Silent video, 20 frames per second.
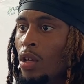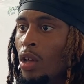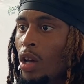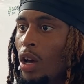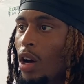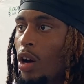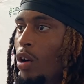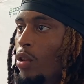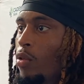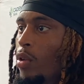
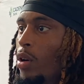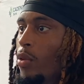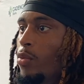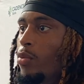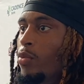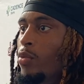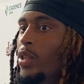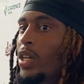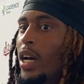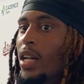Oh, well,
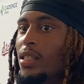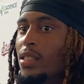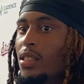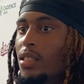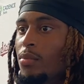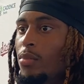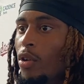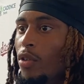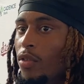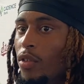we got to see
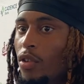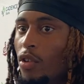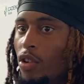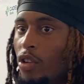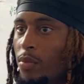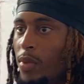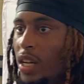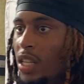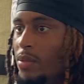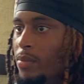both the
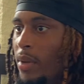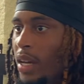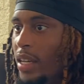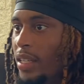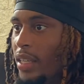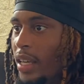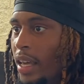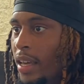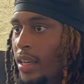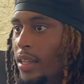quarterbacks,
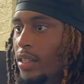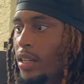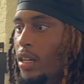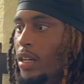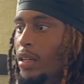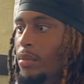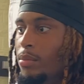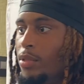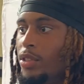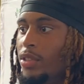Mike and
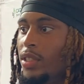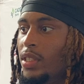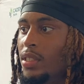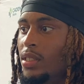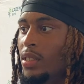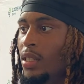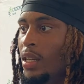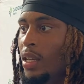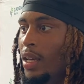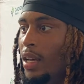um, Chris.
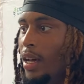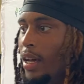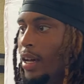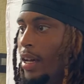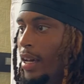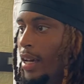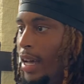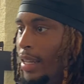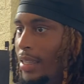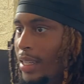
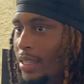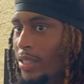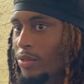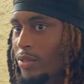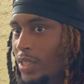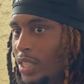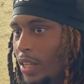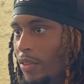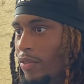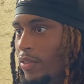Uh, I think it was
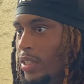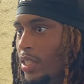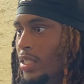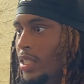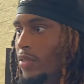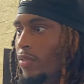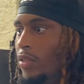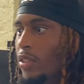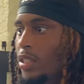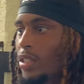definitely a
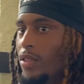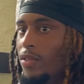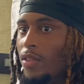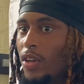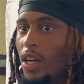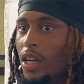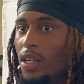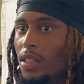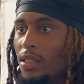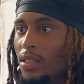different look for
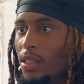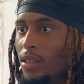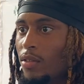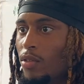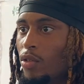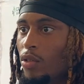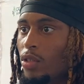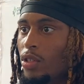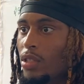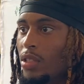us, of
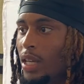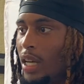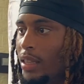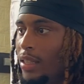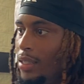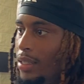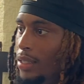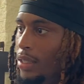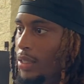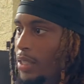course. I
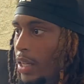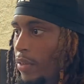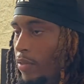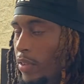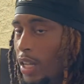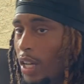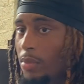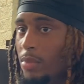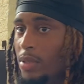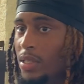think it'll definitely
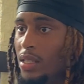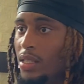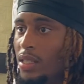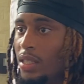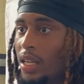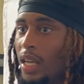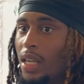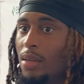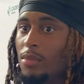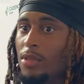help us in the
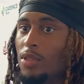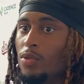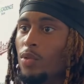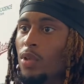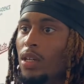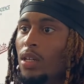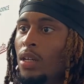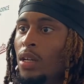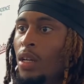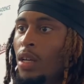game as
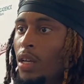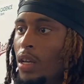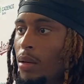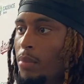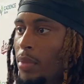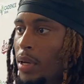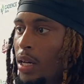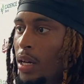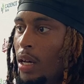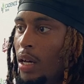well.
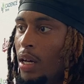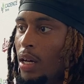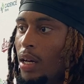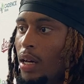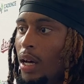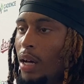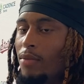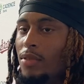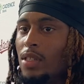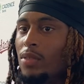But uh,
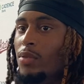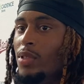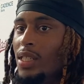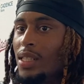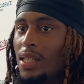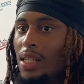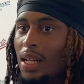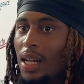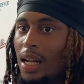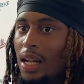obviously, we send
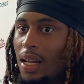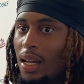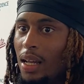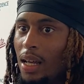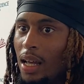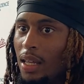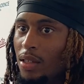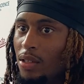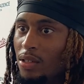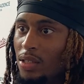a lot
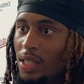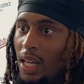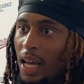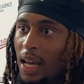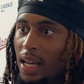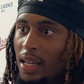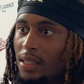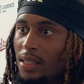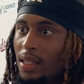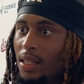at those
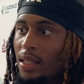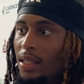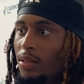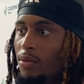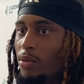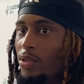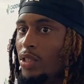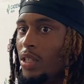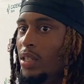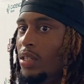guys, and
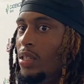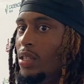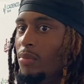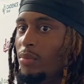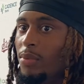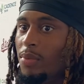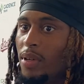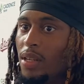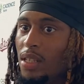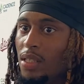we're trying to get them
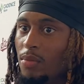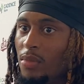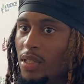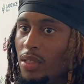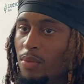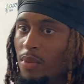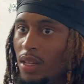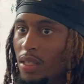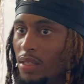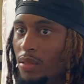prepared as much as
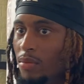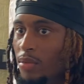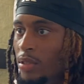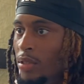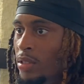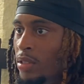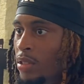possible.